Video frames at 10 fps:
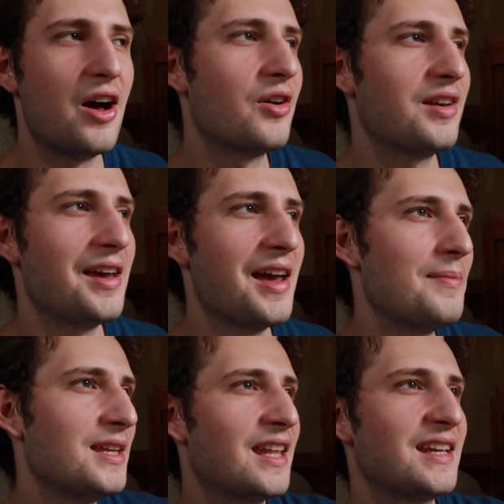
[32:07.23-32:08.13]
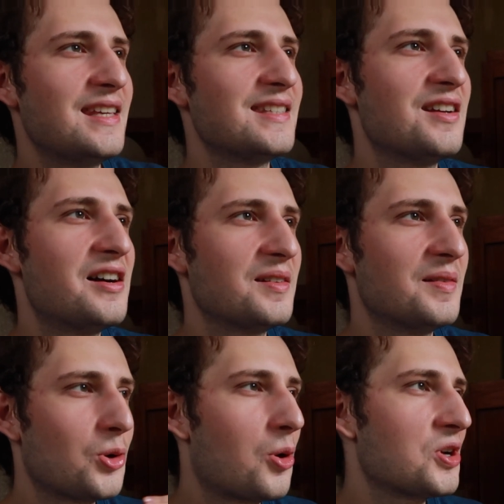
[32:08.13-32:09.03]
Okay, I mean, like, he's
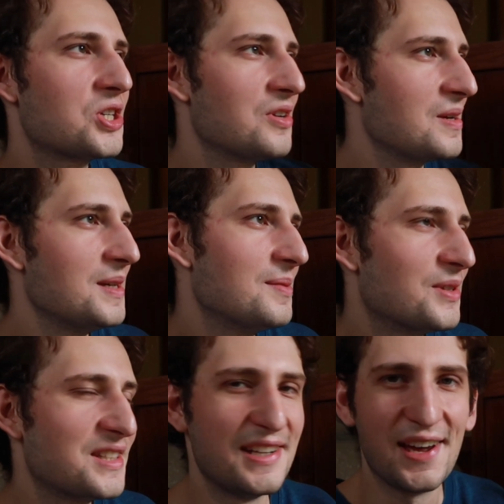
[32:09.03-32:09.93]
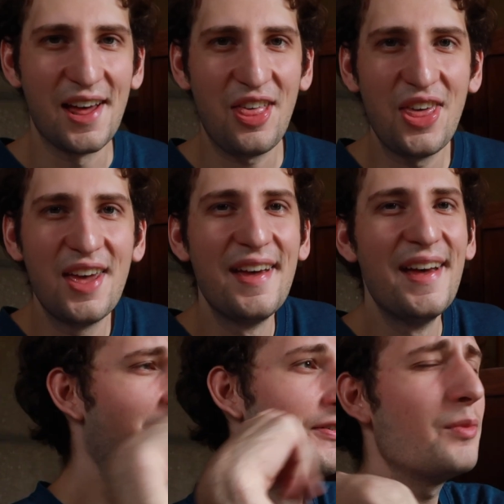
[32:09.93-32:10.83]
not torturing people to death.
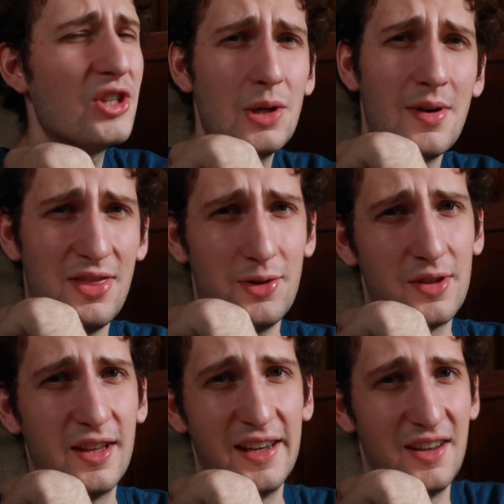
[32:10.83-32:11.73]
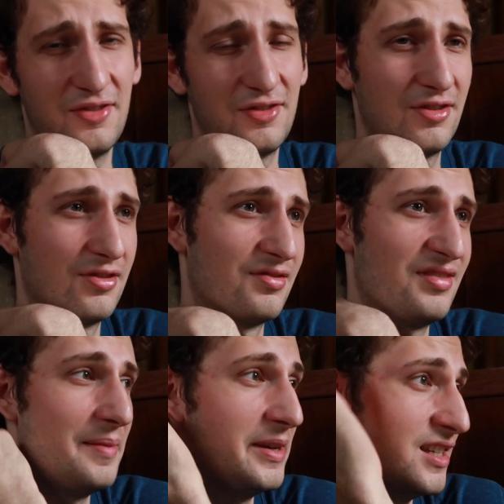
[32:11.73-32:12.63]
Given what she went through in life,
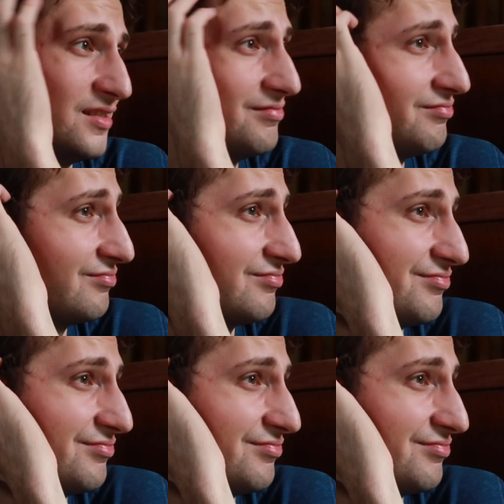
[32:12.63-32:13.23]
I mean,